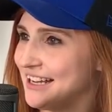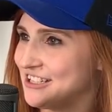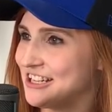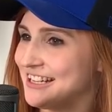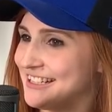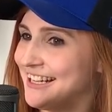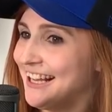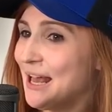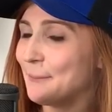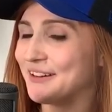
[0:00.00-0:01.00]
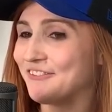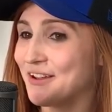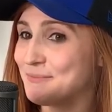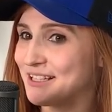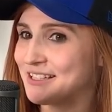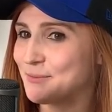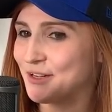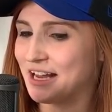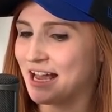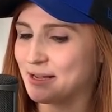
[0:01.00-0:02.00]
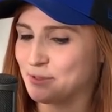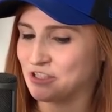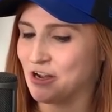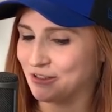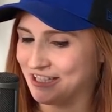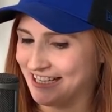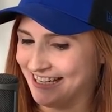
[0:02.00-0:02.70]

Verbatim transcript: intentioned, but if I miss someone, I'm sorry.